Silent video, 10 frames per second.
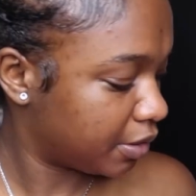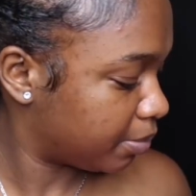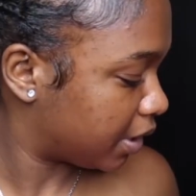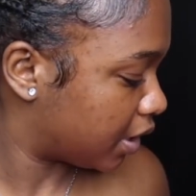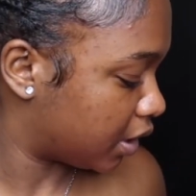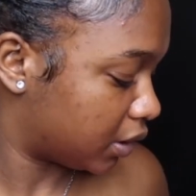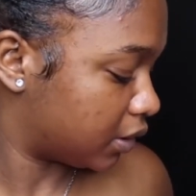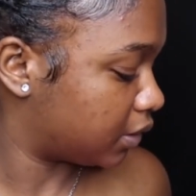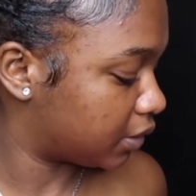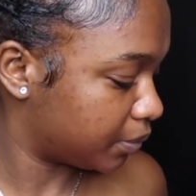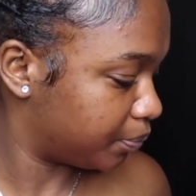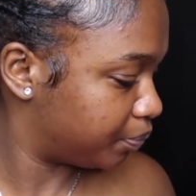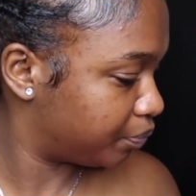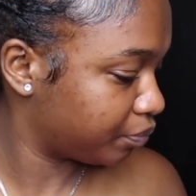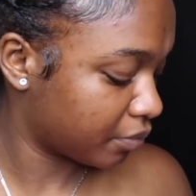because
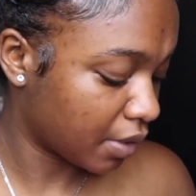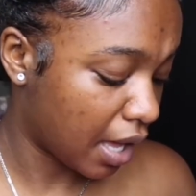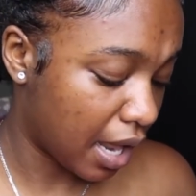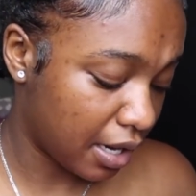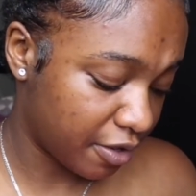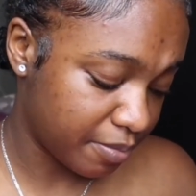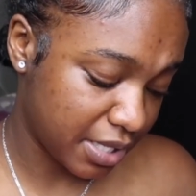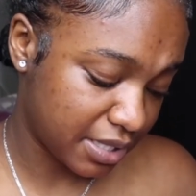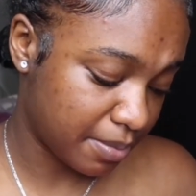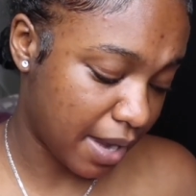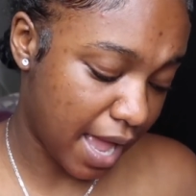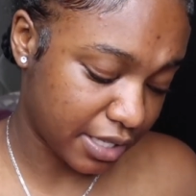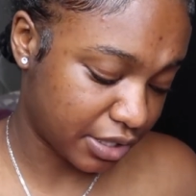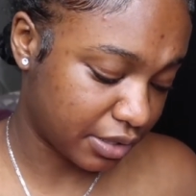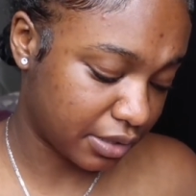I love me some
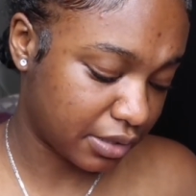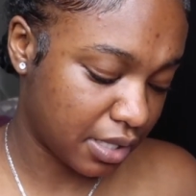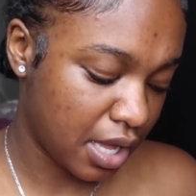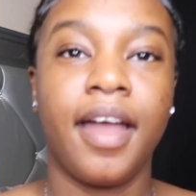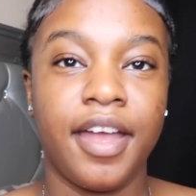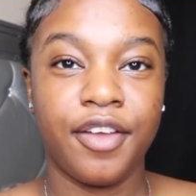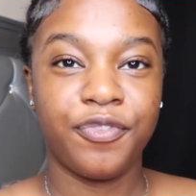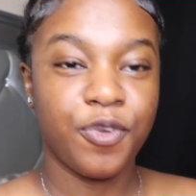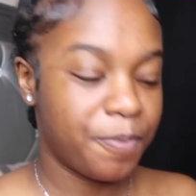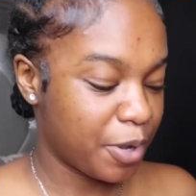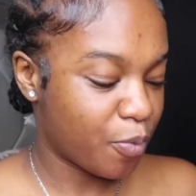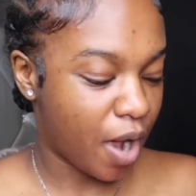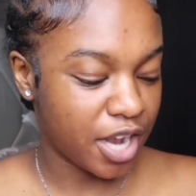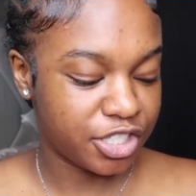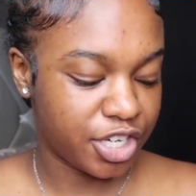lashes. If you've been
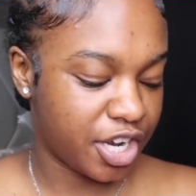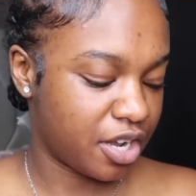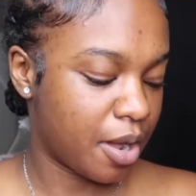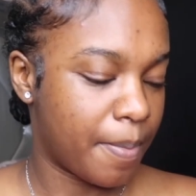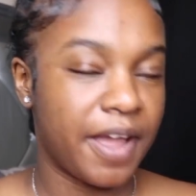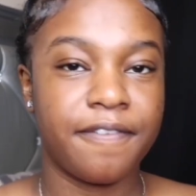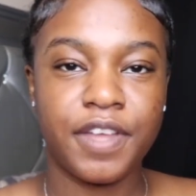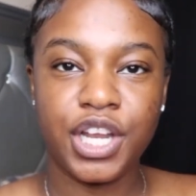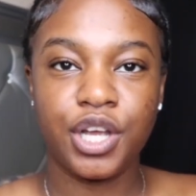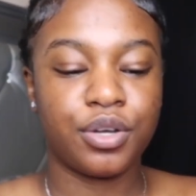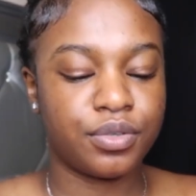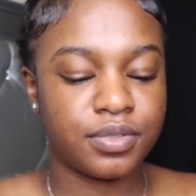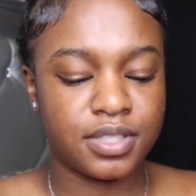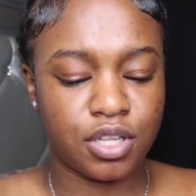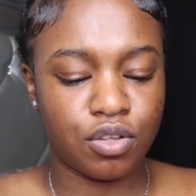watching my
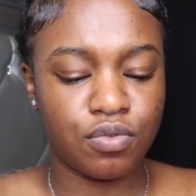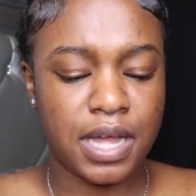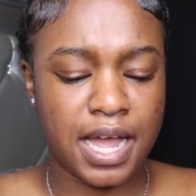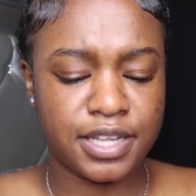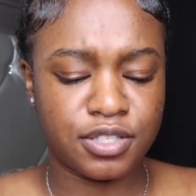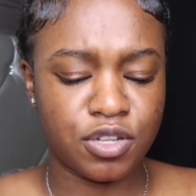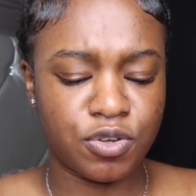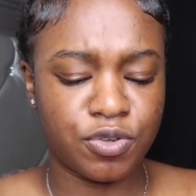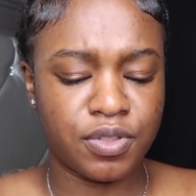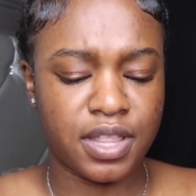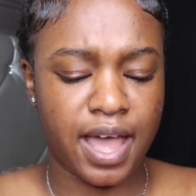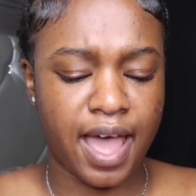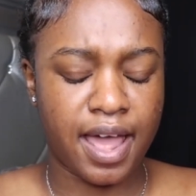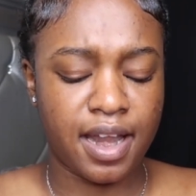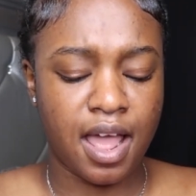videos, you guys know
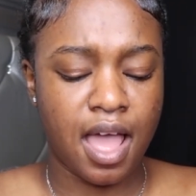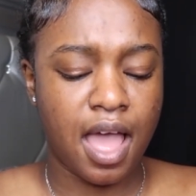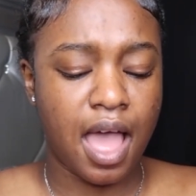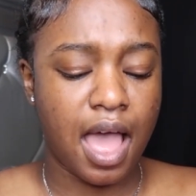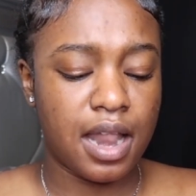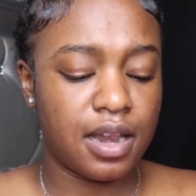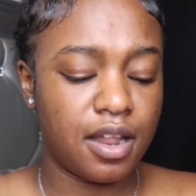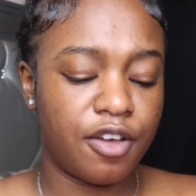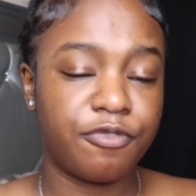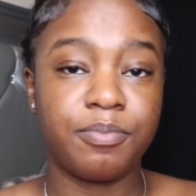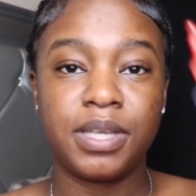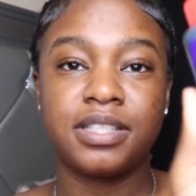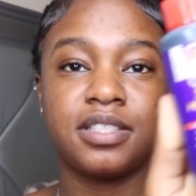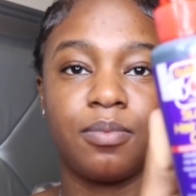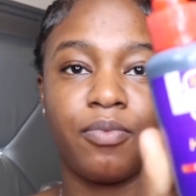that I love me
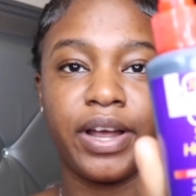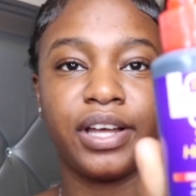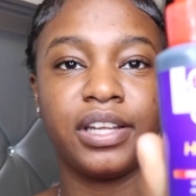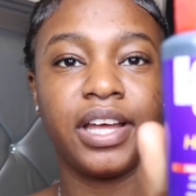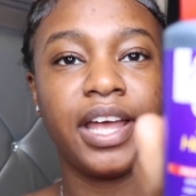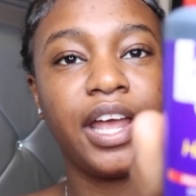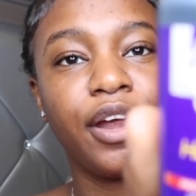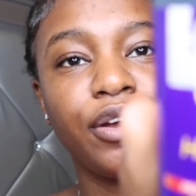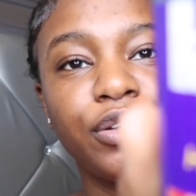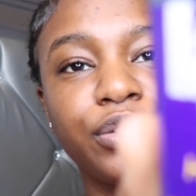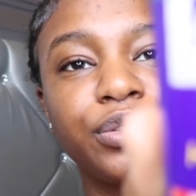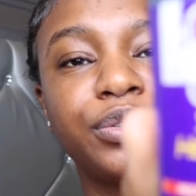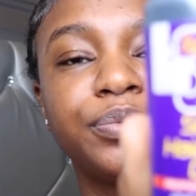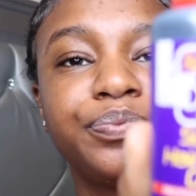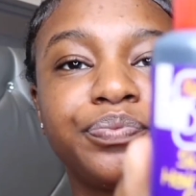some regular hair
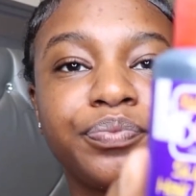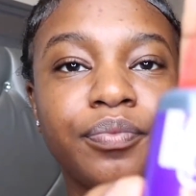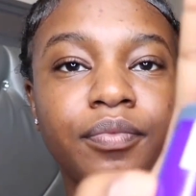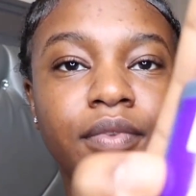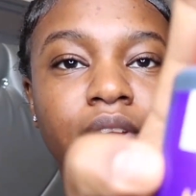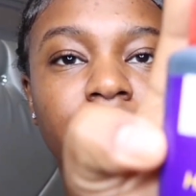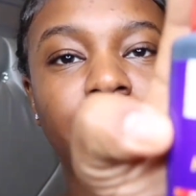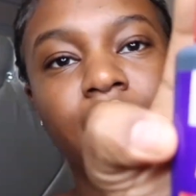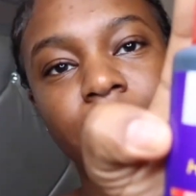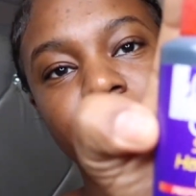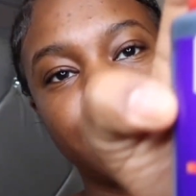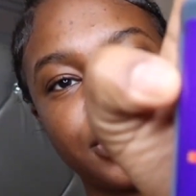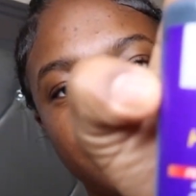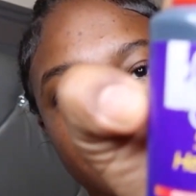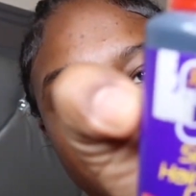glue. Let's just show